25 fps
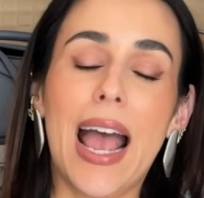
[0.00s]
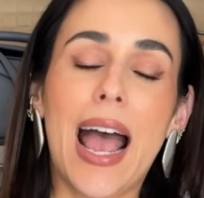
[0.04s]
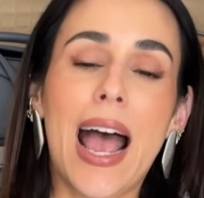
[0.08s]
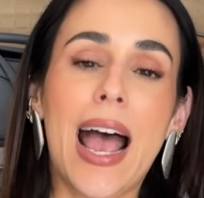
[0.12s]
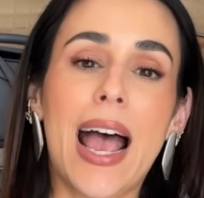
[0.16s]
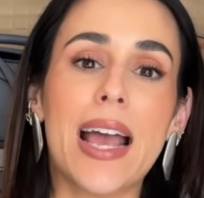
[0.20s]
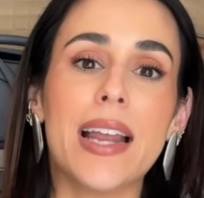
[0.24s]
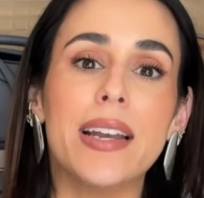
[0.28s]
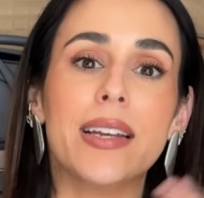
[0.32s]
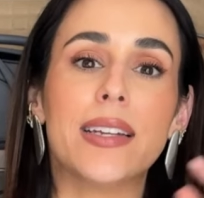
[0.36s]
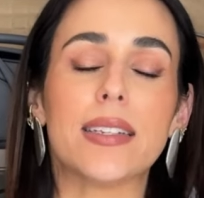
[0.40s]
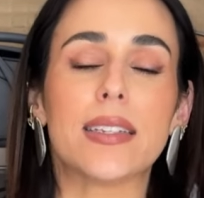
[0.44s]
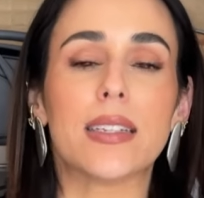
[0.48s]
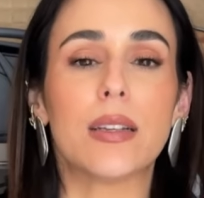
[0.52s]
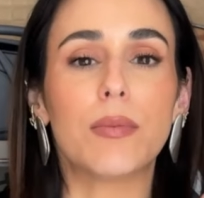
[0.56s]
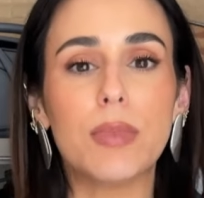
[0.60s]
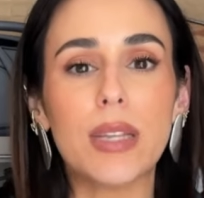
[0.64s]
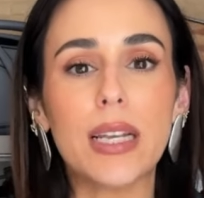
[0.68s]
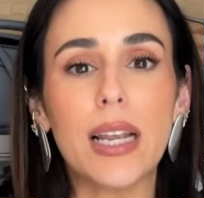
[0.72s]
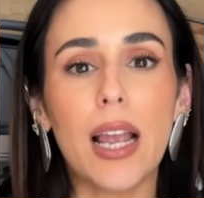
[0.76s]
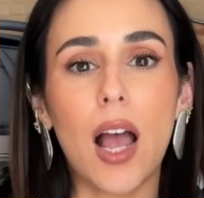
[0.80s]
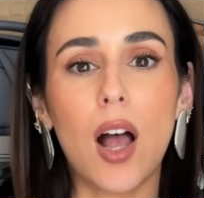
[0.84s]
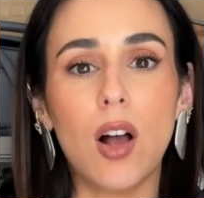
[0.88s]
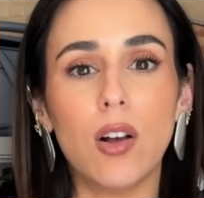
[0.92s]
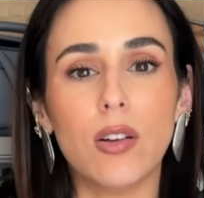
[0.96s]
And
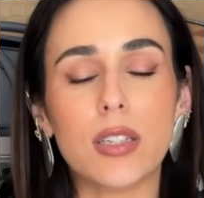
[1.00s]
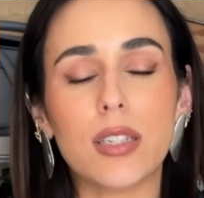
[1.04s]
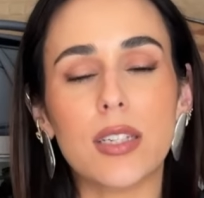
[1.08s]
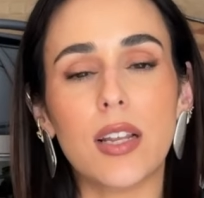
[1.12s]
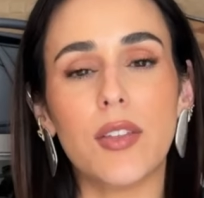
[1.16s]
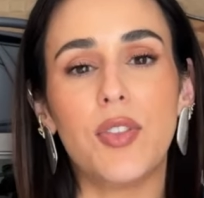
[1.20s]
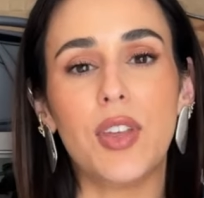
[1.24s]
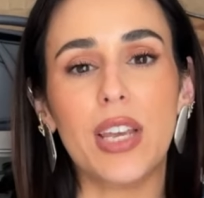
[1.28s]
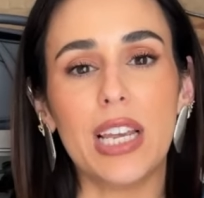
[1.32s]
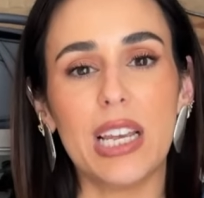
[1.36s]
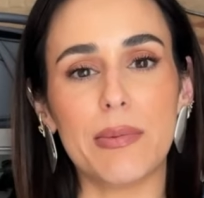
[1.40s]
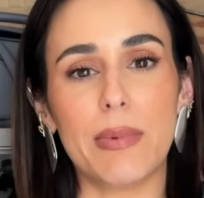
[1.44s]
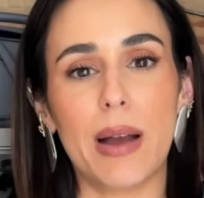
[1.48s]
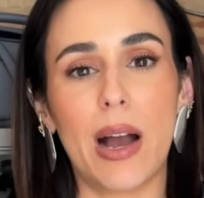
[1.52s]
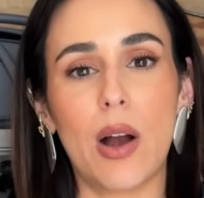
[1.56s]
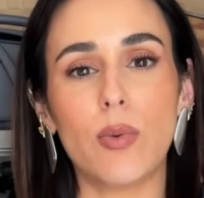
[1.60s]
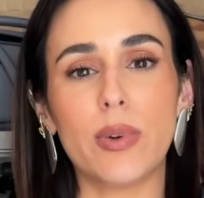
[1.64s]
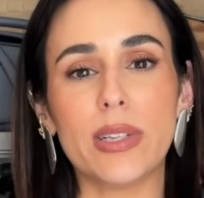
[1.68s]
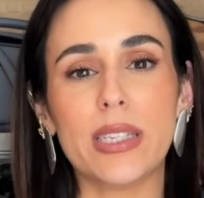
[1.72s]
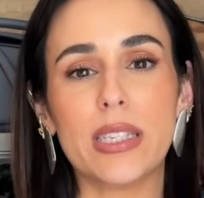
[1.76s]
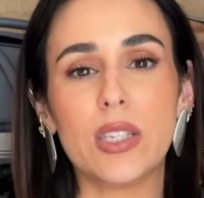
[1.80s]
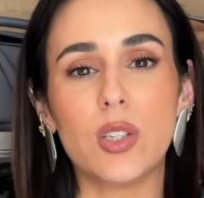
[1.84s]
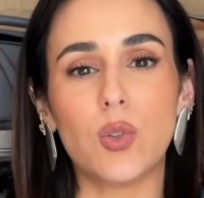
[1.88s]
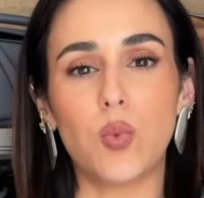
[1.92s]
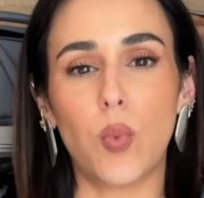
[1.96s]
something else to think about with
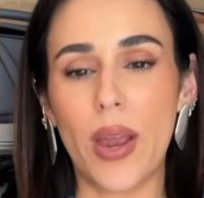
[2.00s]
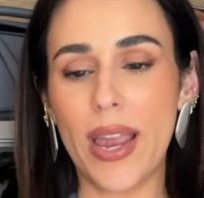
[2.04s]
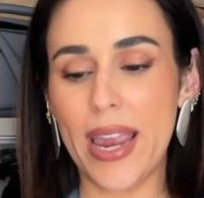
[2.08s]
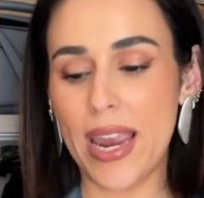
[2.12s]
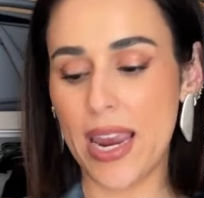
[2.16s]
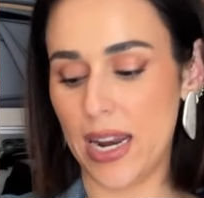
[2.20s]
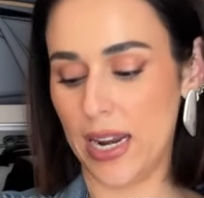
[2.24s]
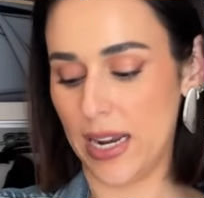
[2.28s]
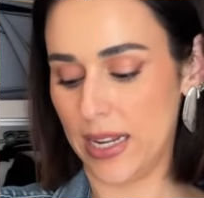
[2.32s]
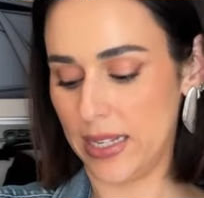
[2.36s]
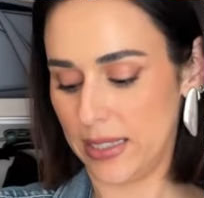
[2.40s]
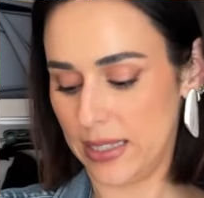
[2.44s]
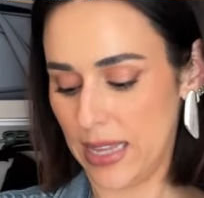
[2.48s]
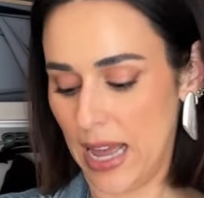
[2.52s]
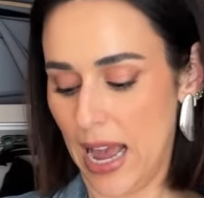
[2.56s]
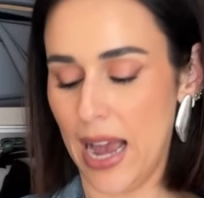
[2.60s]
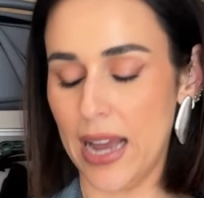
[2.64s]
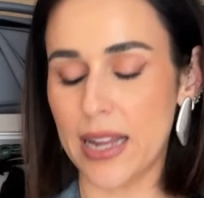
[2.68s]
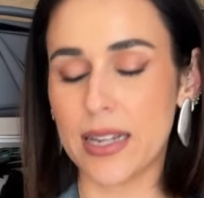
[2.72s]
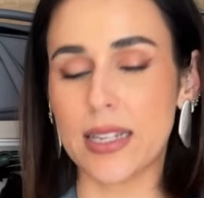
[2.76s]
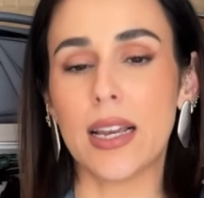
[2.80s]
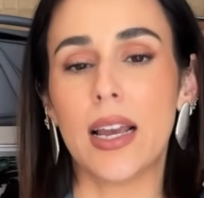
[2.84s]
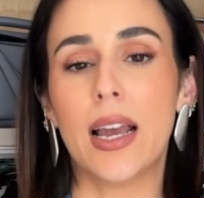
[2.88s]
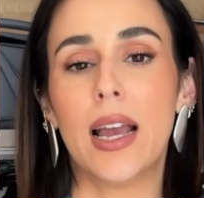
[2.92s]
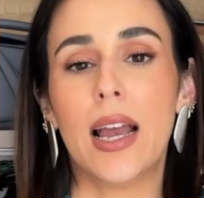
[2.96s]
suede is
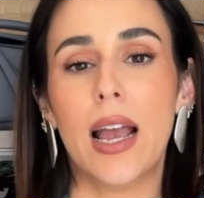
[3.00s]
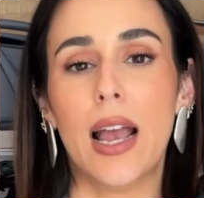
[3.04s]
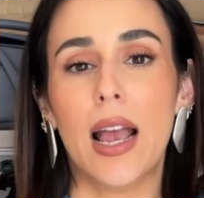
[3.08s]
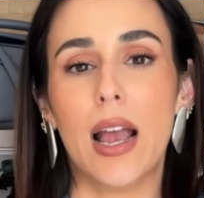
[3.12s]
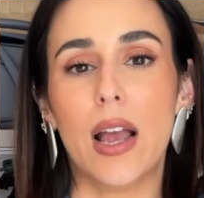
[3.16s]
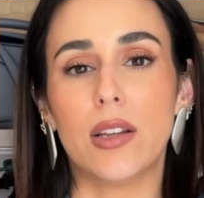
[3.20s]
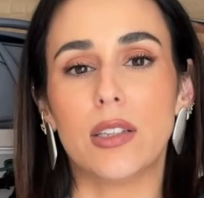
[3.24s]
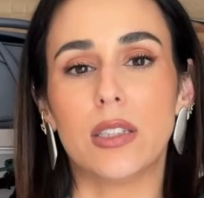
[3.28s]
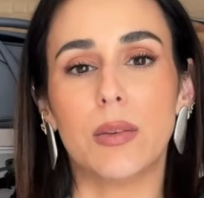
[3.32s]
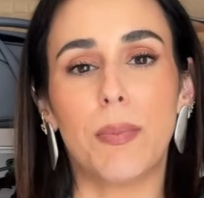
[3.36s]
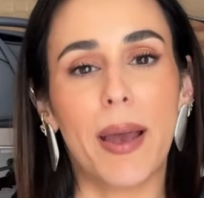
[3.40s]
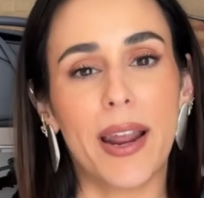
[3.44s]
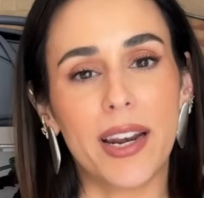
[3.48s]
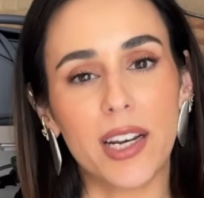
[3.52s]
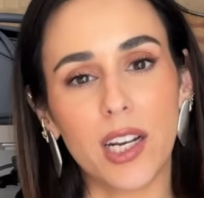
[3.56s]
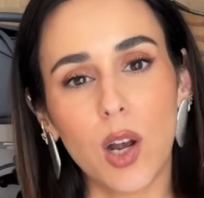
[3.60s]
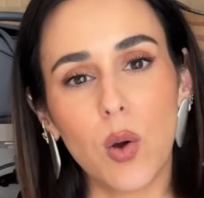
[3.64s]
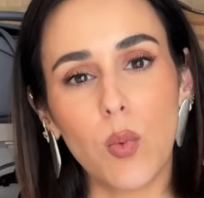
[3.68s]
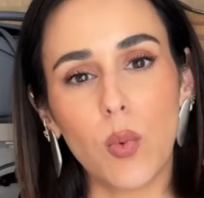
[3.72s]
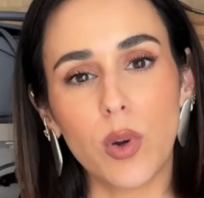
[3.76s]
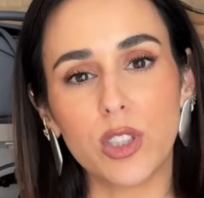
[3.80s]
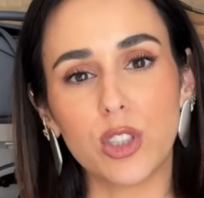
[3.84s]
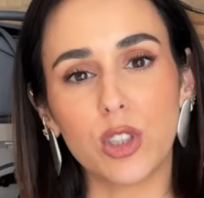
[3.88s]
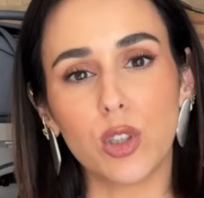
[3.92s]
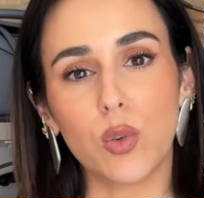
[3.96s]
that depending on
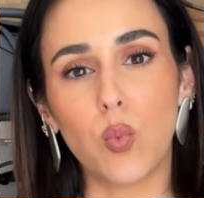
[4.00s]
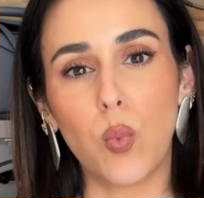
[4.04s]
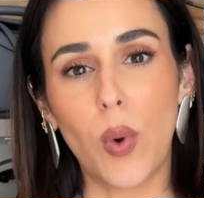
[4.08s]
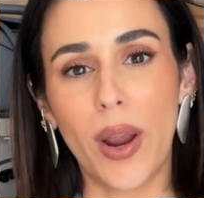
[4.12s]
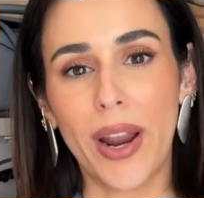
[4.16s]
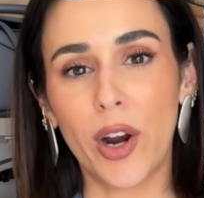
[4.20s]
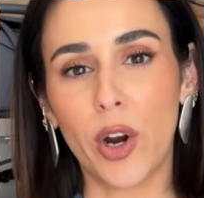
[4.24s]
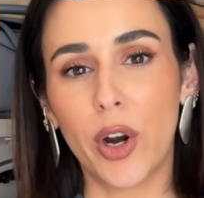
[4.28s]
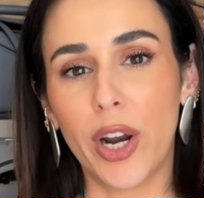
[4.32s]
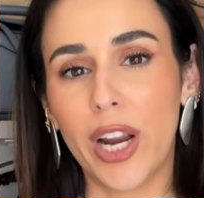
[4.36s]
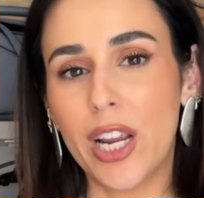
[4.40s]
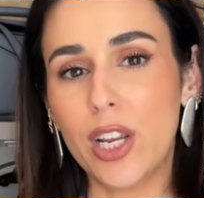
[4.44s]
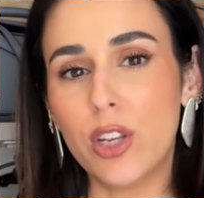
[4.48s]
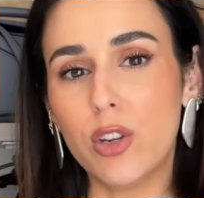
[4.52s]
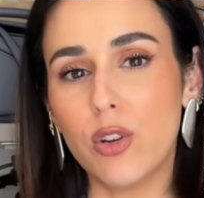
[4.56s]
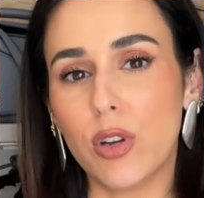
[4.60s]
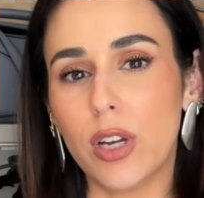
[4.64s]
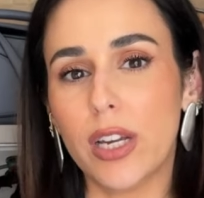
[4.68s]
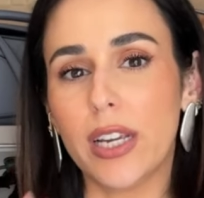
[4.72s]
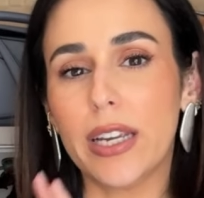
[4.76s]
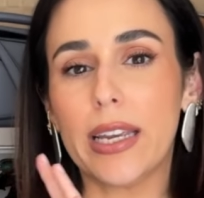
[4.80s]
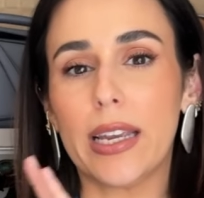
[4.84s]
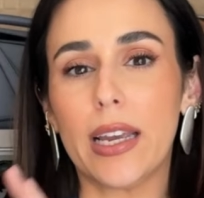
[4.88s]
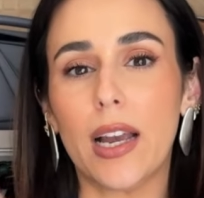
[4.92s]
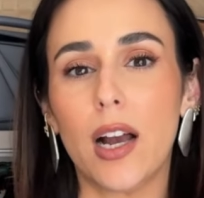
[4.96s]
what you're wearing, you
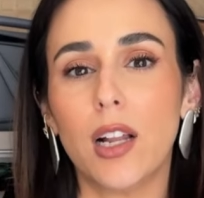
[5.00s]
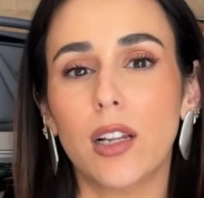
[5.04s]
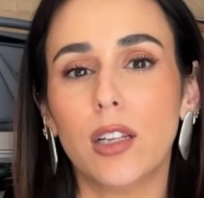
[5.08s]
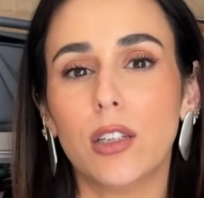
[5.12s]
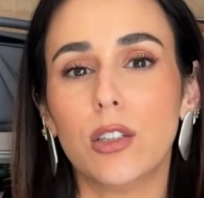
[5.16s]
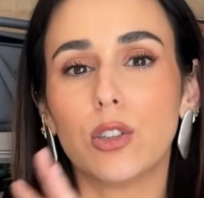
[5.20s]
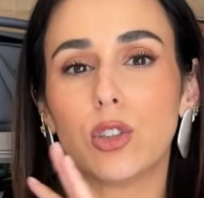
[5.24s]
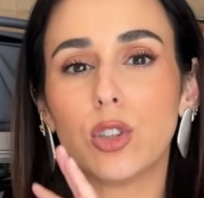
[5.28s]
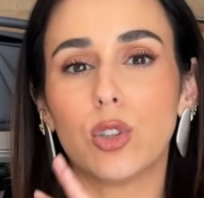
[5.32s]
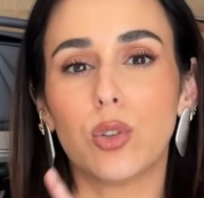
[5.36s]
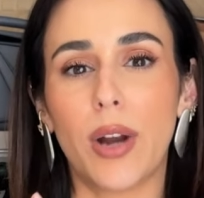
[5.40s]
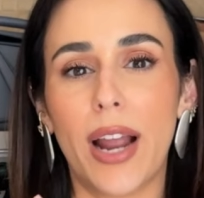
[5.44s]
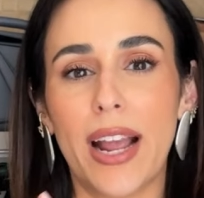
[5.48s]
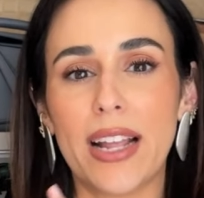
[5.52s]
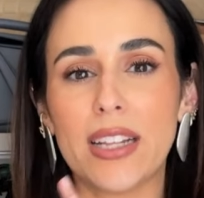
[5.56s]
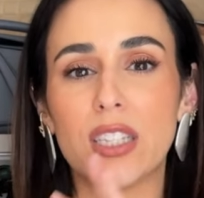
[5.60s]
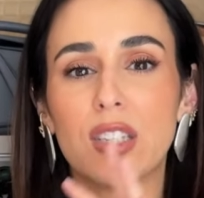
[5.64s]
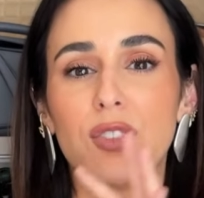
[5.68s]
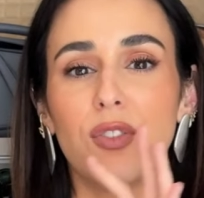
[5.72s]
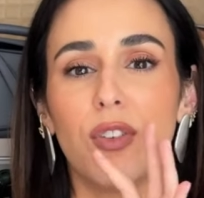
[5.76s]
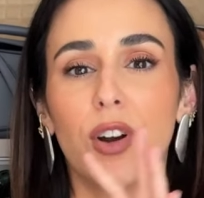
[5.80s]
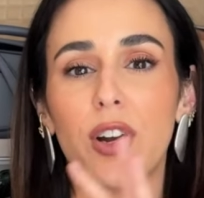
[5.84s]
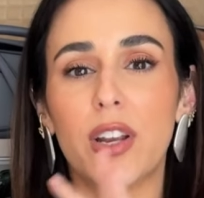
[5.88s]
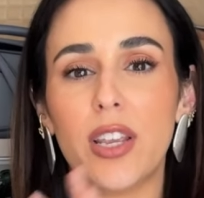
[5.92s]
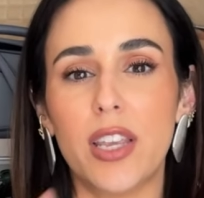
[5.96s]
could get color
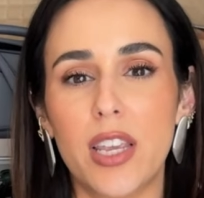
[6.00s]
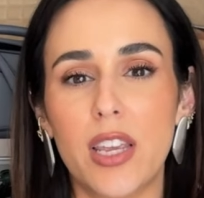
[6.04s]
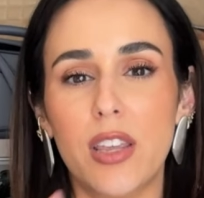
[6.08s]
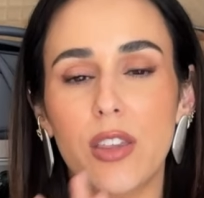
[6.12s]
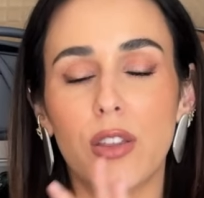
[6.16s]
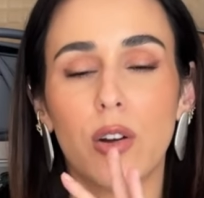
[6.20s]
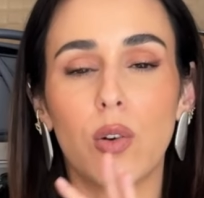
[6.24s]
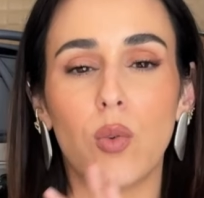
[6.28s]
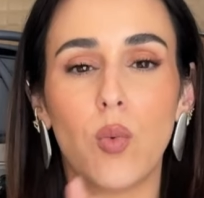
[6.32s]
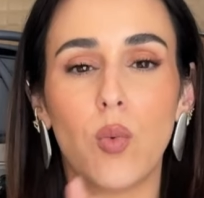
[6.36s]
transfer either